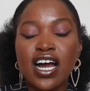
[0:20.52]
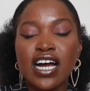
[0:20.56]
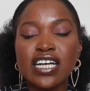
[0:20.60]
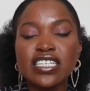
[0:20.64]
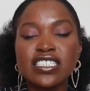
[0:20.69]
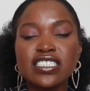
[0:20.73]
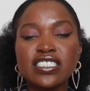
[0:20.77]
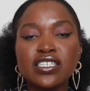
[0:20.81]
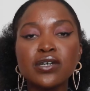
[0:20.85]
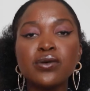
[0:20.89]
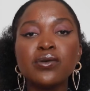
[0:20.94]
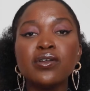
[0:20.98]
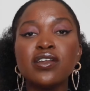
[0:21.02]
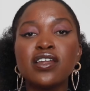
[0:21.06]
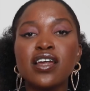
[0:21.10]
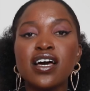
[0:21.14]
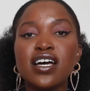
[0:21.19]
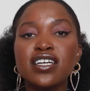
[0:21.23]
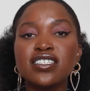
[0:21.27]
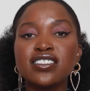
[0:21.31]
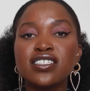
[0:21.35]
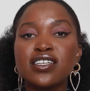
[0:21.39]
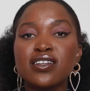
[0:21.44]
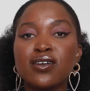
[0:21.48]
I still
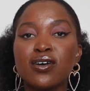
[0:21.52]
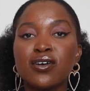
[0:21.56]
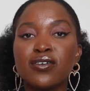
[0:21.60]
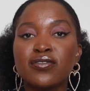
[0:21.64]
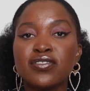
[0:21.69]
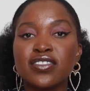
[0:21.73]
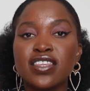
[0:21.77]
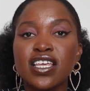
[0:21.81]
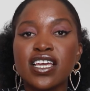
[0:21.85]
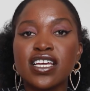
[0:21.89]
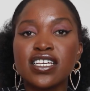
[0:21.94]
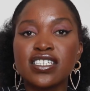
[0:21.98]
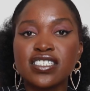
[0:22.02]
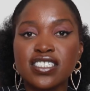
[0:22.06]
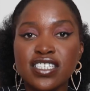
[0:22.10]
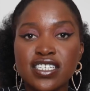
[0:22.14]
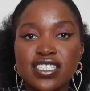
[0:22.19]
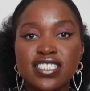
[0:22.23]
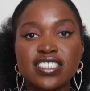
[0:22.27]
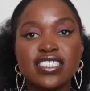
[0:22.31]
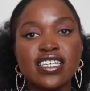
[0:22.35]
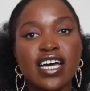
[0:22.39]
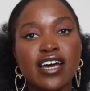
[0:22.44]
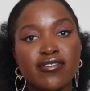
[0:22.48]
learned a lot of things
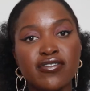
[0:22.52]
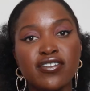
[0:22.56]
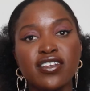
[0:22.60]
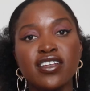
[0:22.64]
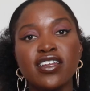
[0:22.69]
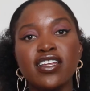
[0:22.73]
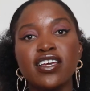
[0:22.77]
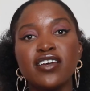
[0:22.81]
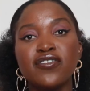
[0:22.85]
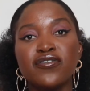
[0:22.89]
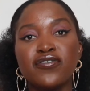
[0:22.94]
that definitely